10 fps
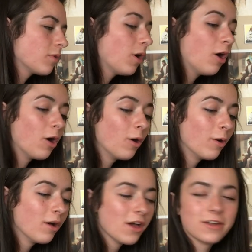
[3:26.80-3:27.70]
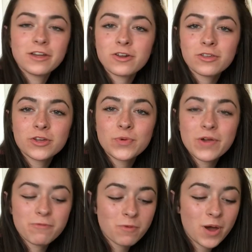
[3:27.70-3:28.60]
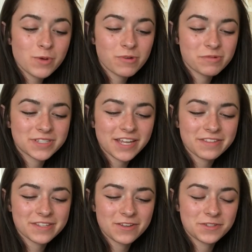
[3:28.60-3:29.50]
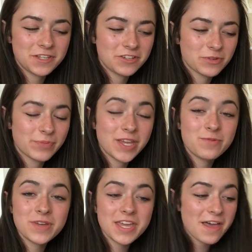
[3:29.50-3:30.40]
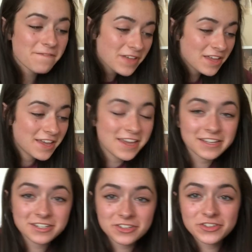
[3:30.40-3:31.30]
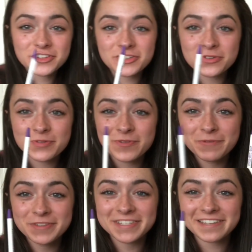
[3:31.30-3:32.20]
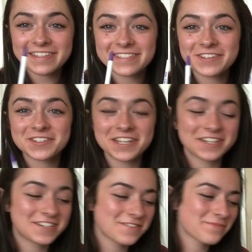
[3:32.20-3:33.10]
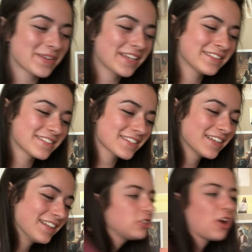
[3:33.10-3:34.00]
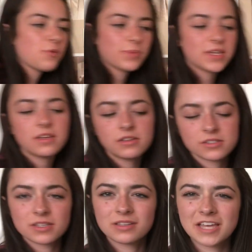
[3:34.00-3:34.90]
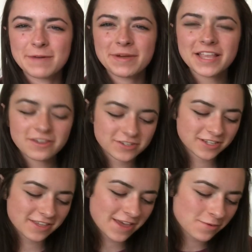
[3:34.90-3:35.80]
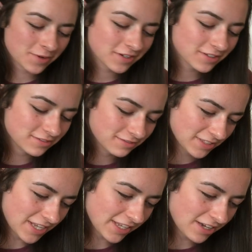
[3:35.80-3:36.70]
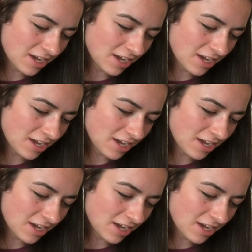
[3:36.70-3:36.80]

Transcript: Oh, not only do we have one Women's Health Association pen, we have two Women's Health Association pens! Sharpies. Am I allowed to say that word? Is that like